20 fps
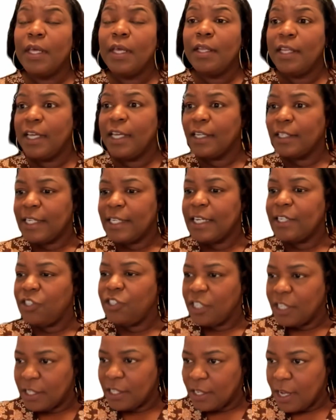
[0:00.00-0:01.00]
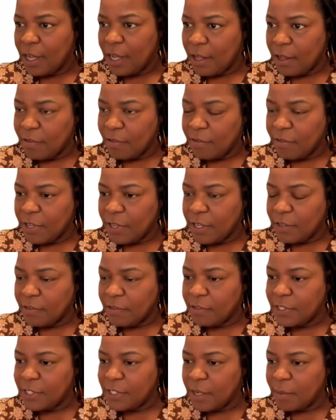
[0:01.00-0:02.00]
the attention of
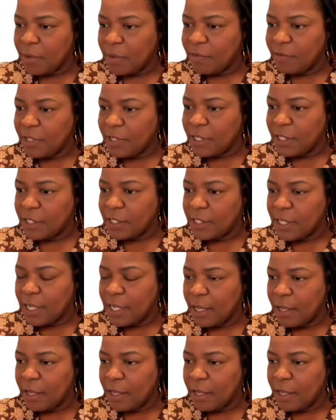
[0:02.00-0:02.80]
some of these